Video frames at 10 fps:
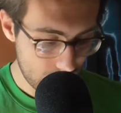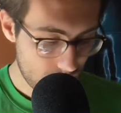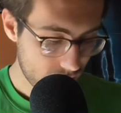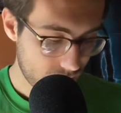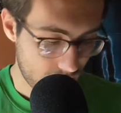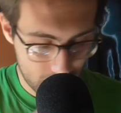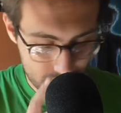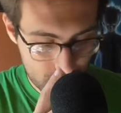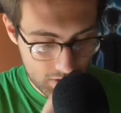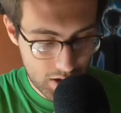So if
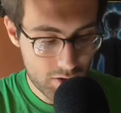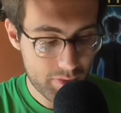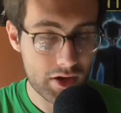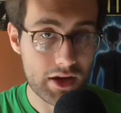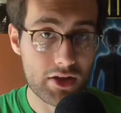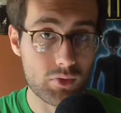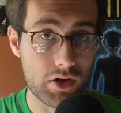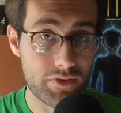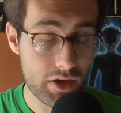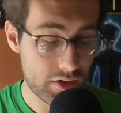our opponent has one
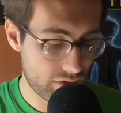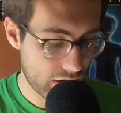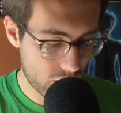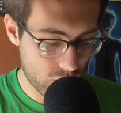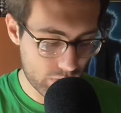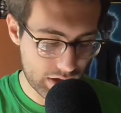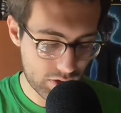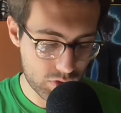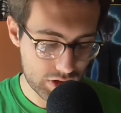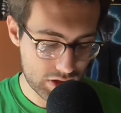of those out, we're going
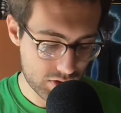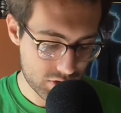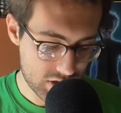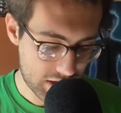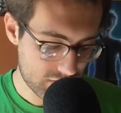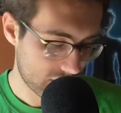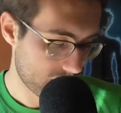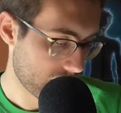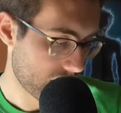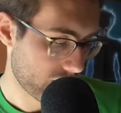to want to use Shattering
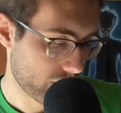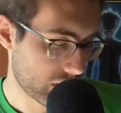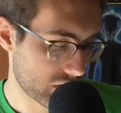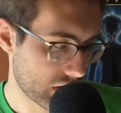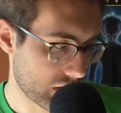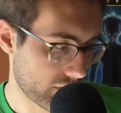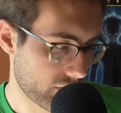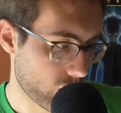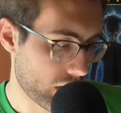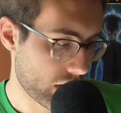Spree, which is
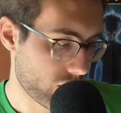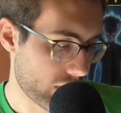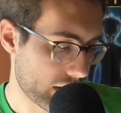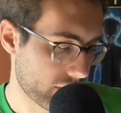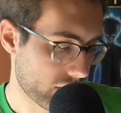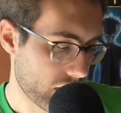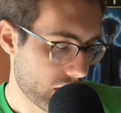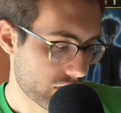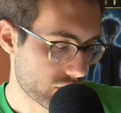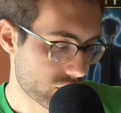1 in the red,
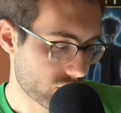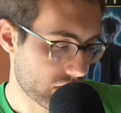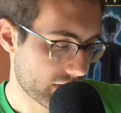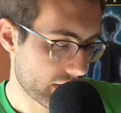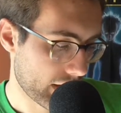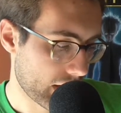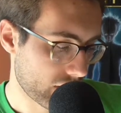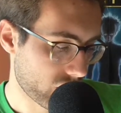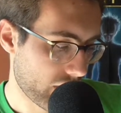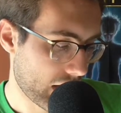destroy target
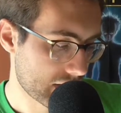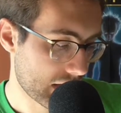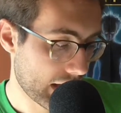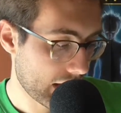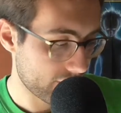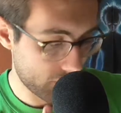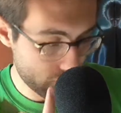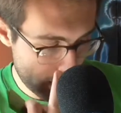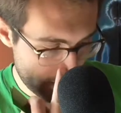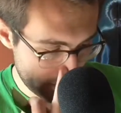artifact. It has
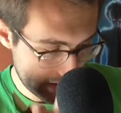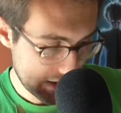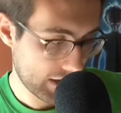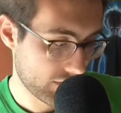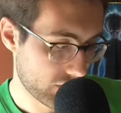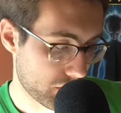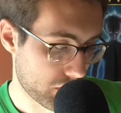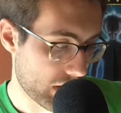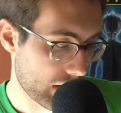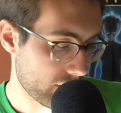Replicate for
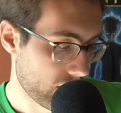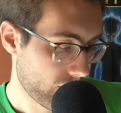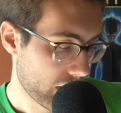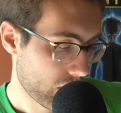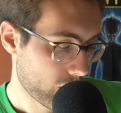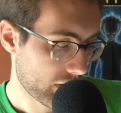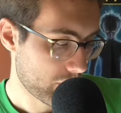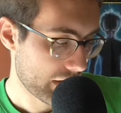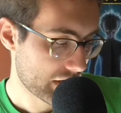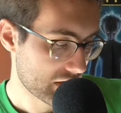red. When you
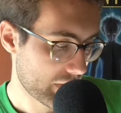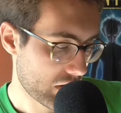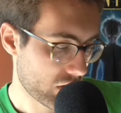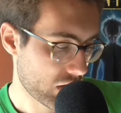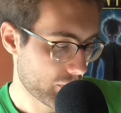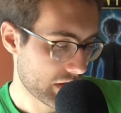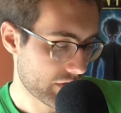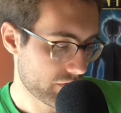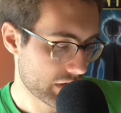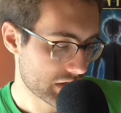play this spell, copy it
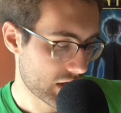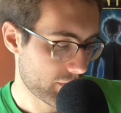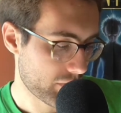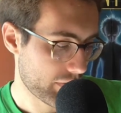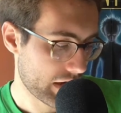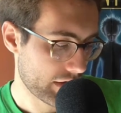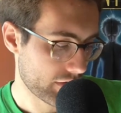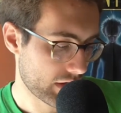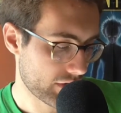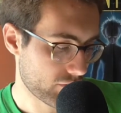for each time you paid
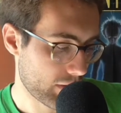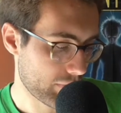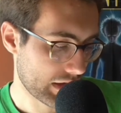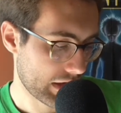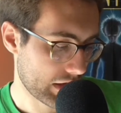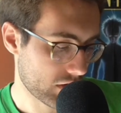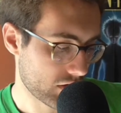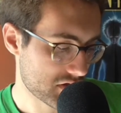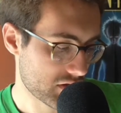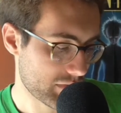its Replicate
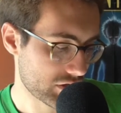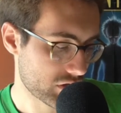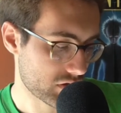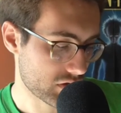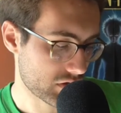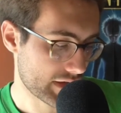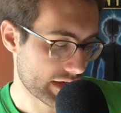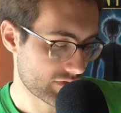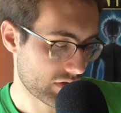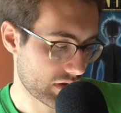cost. You may choose new
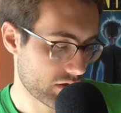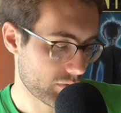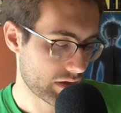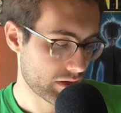targets for the copy.